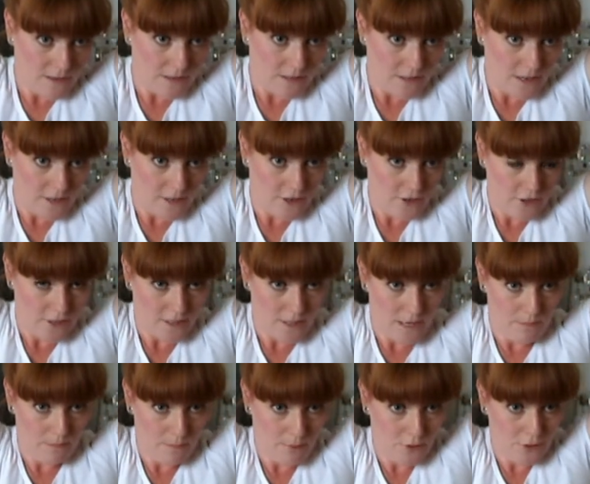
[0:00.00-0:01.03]
So you just
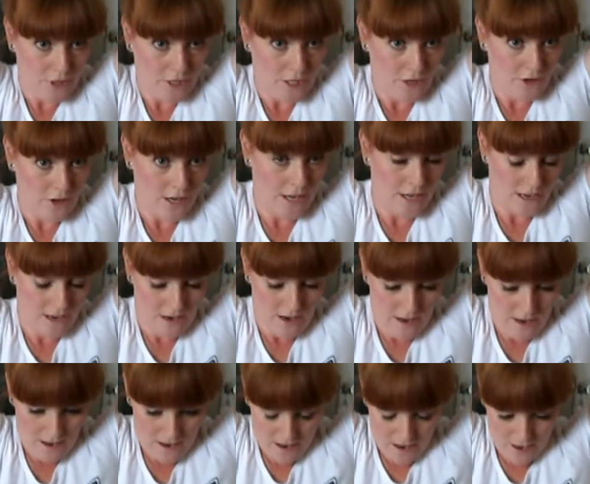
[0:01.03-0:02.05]
keep pushing your hair
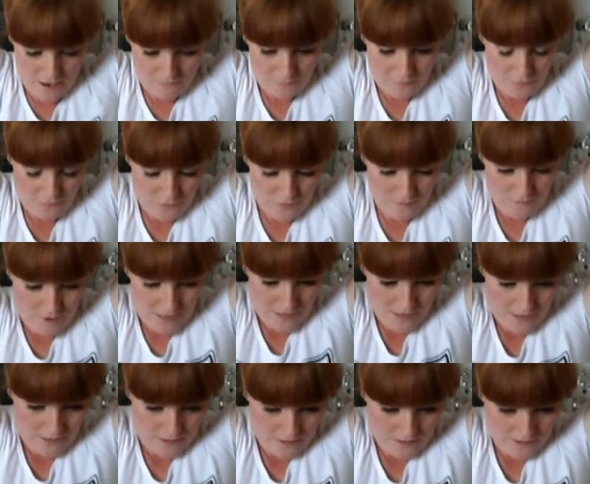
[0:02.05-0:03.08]
up through the
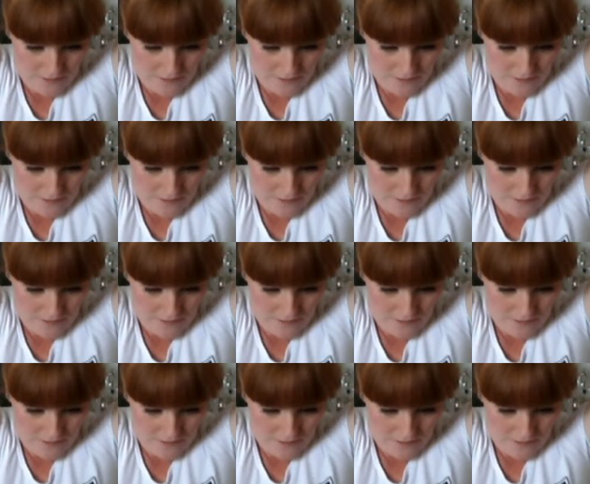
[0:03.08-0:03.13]
bun,